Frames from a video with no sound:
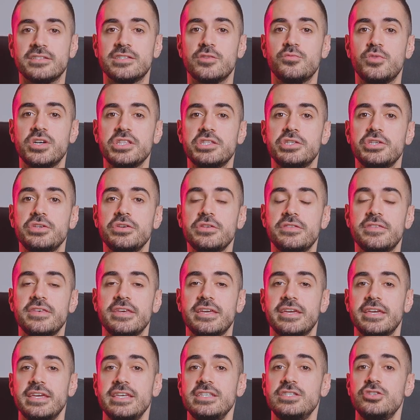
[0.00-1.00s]
So what do you
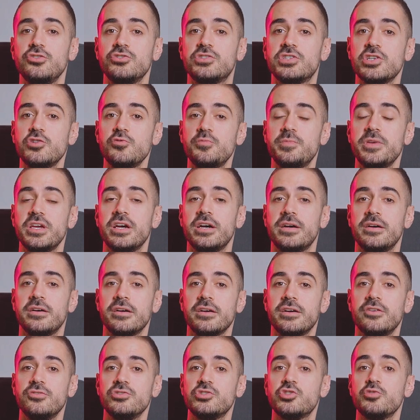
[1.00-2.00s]
think? Is Utopia
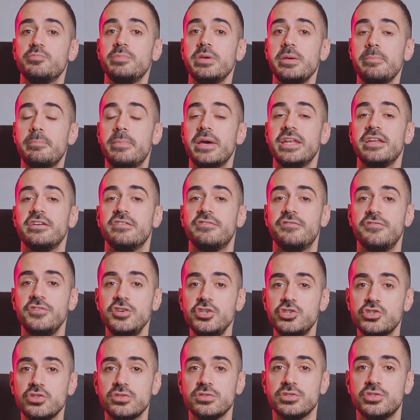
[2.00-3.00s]
going to be
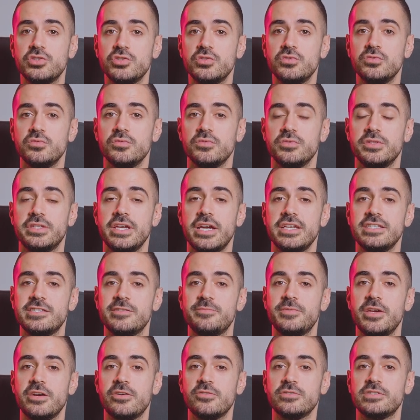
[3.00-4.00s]
beneficial to the
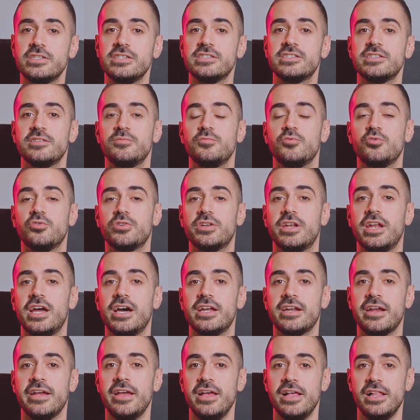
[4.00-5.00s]
ICP ecosystem or
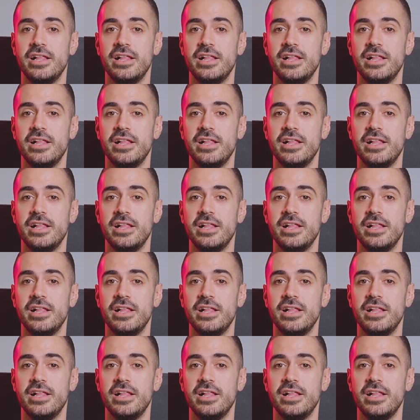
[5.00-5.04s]
not?